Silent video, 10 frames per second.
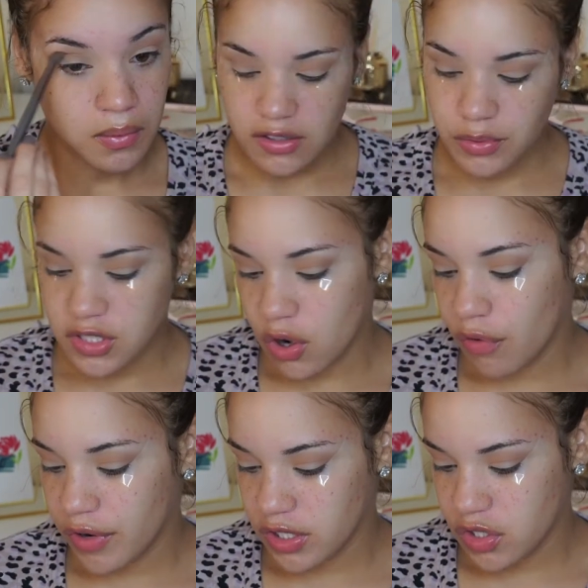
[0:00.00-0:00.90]
I switch
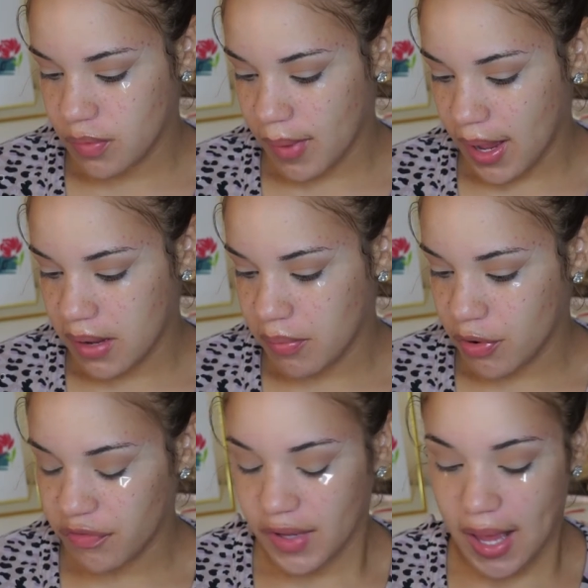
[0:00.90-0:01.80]
over to my
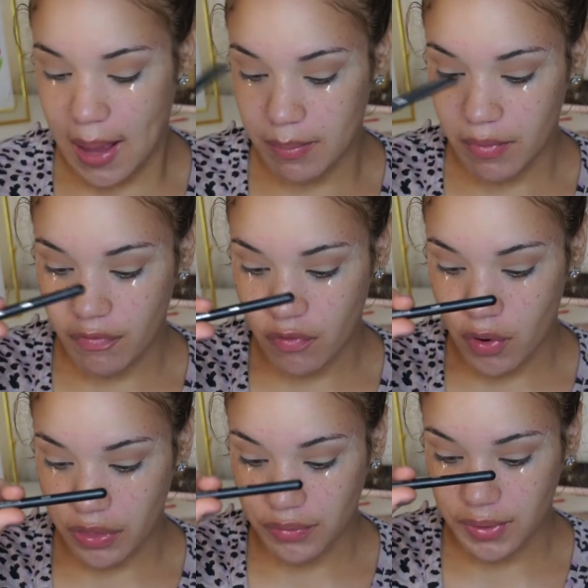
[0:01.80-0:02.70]
Morphe
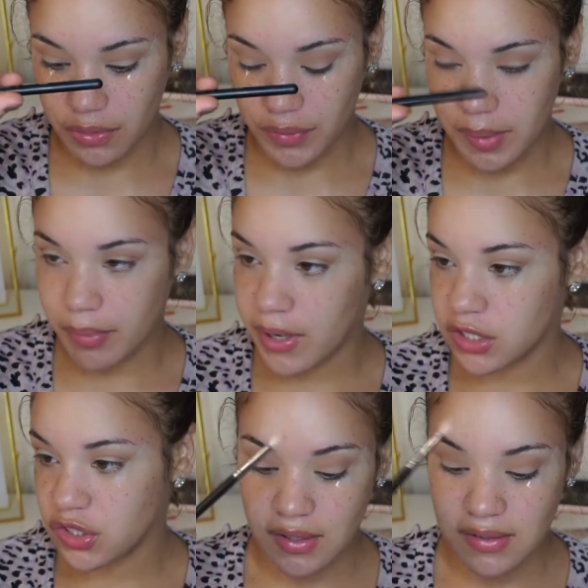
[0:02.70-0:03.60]
M433
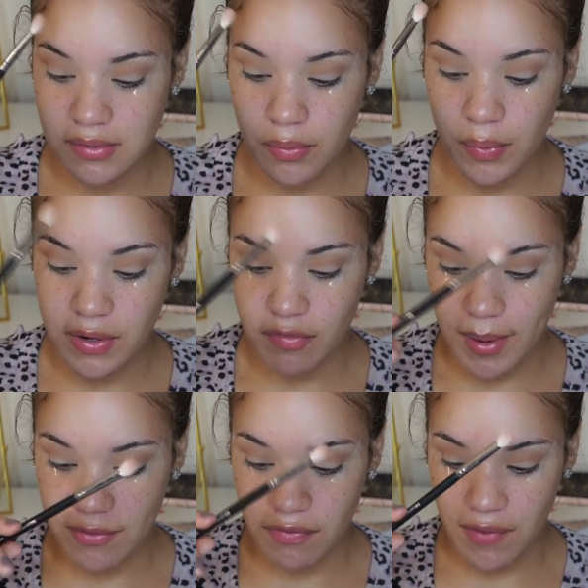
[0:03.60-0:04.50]
brush. This is one of
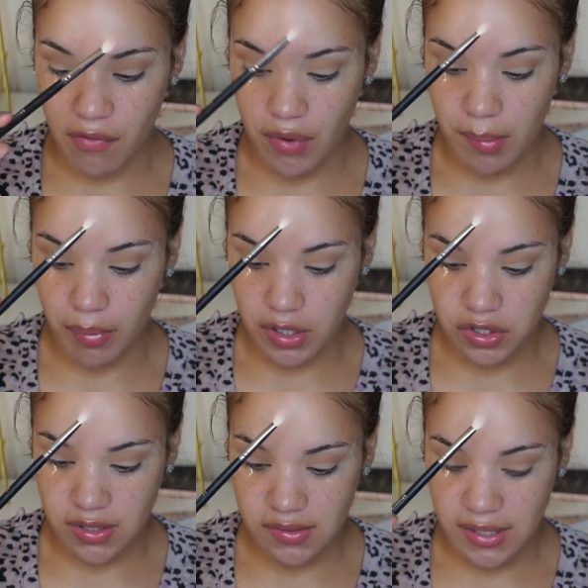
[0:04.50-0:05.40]
my favorite
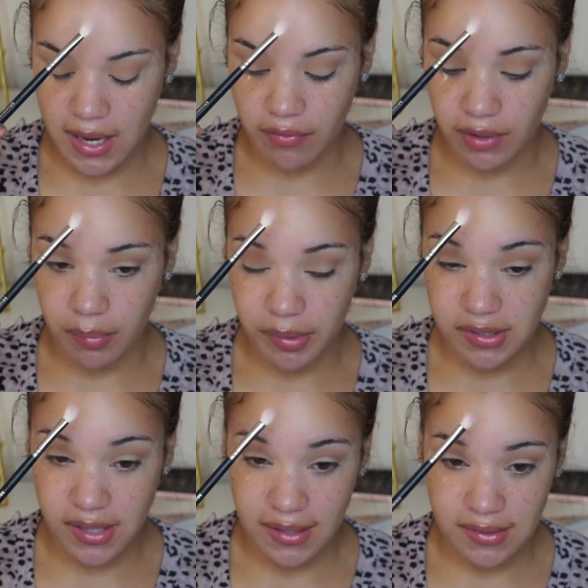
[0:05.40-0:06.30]
brushes to get really
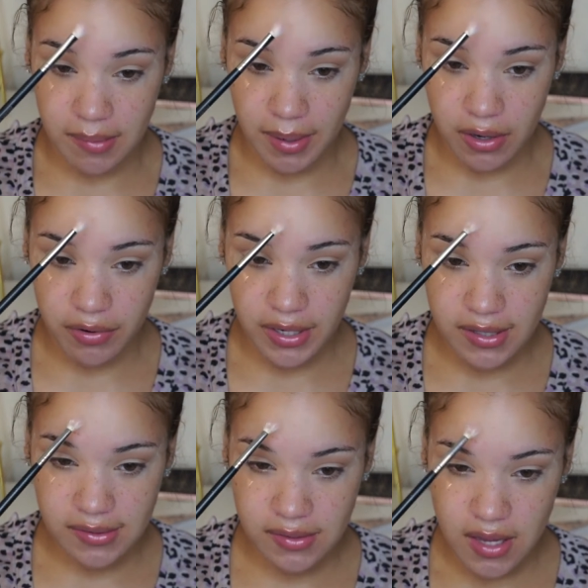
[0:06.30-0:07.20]
precise in my
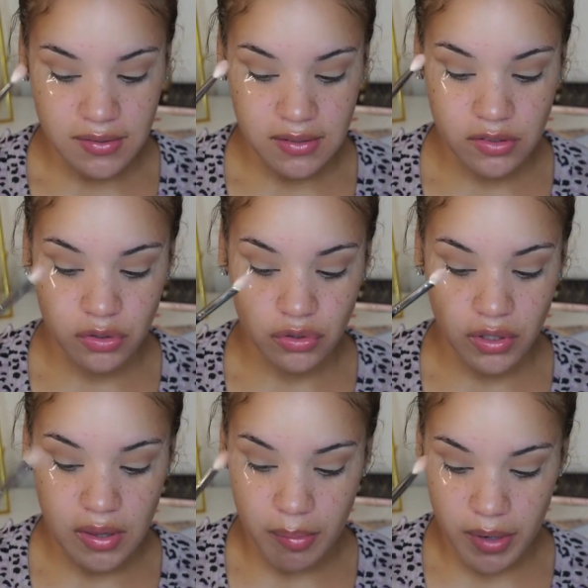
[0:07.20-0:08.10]
crease. This is
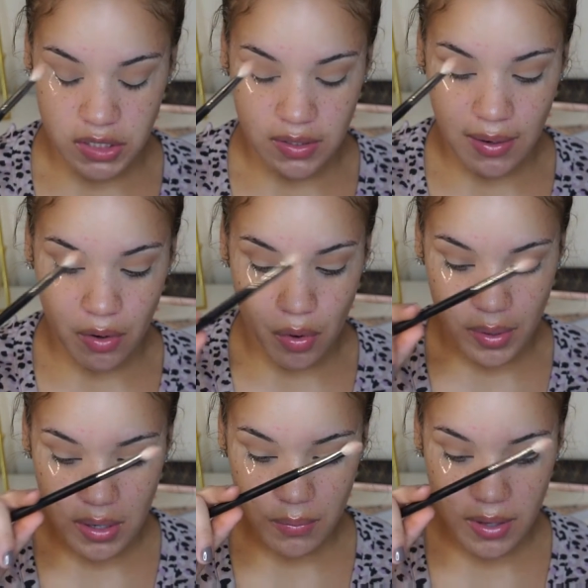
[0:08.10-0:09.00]
usually the brush that I'll go
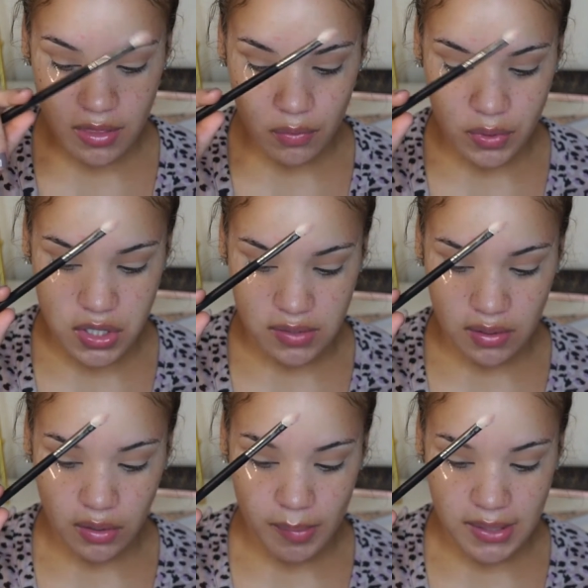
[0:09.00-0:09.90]
in with, which is
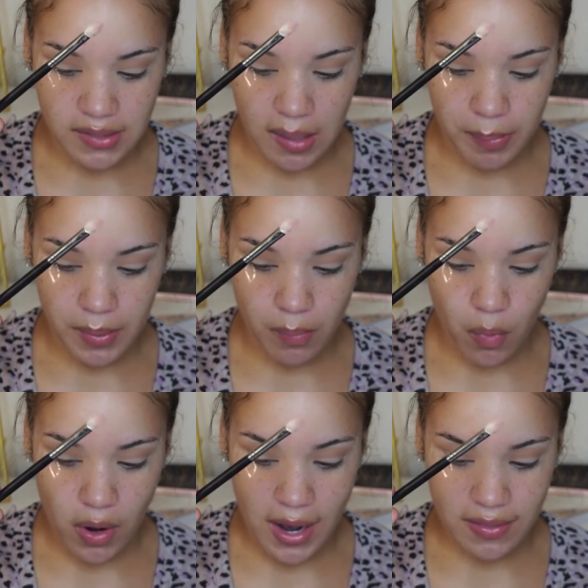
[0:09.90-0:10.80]
a little bit tapered
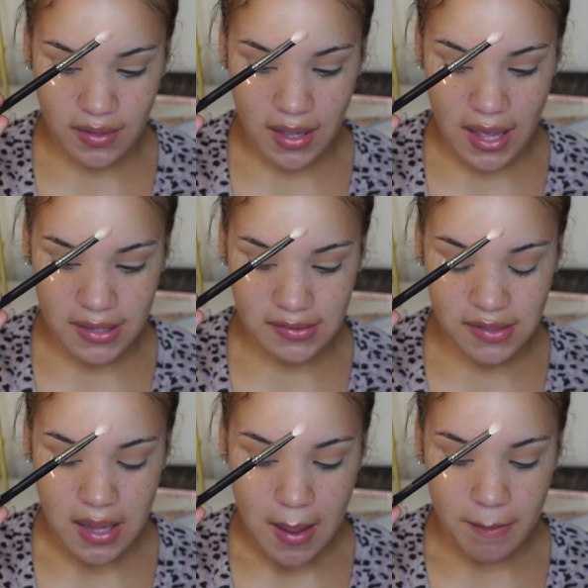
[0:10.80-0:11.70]
more at the ends,
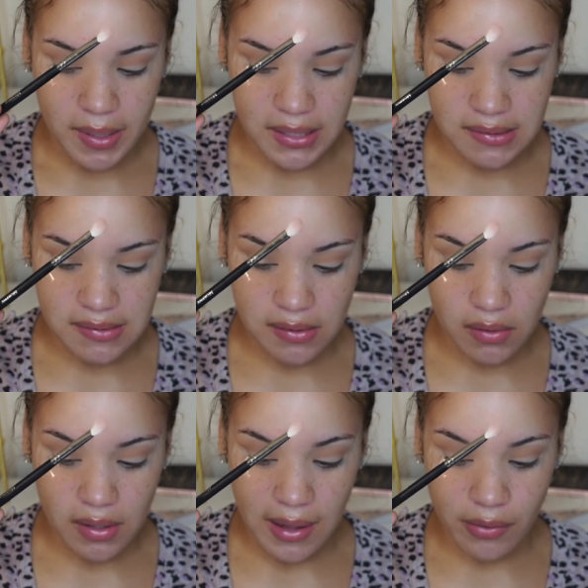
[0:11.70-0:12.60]
but it
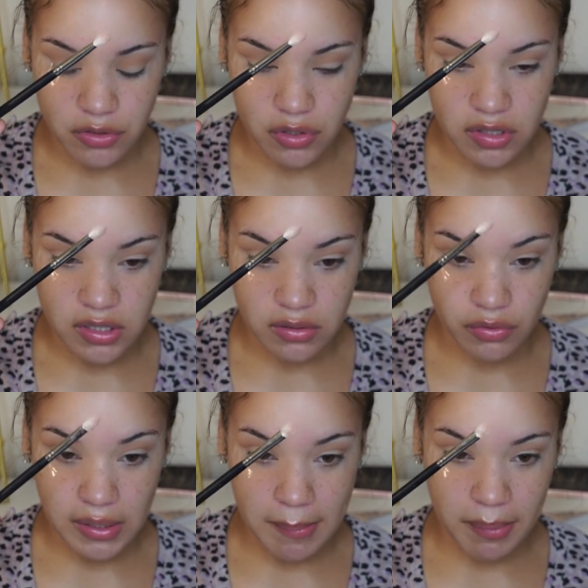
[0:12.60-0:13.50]
still allows you to just
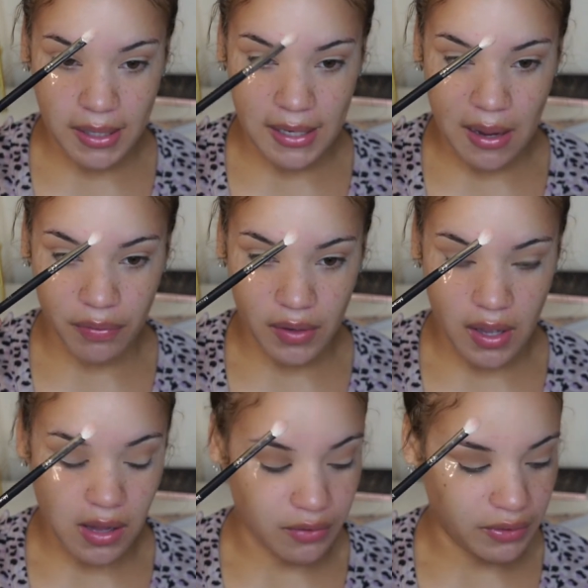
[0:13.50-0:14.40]
really blend out the
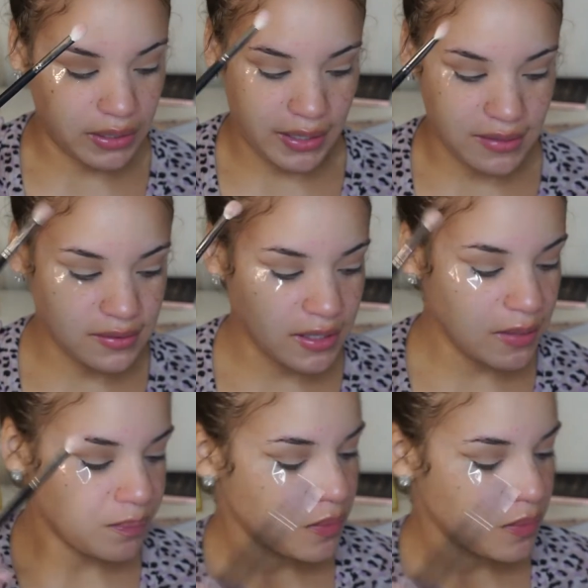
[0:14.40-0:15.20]
color really nicely.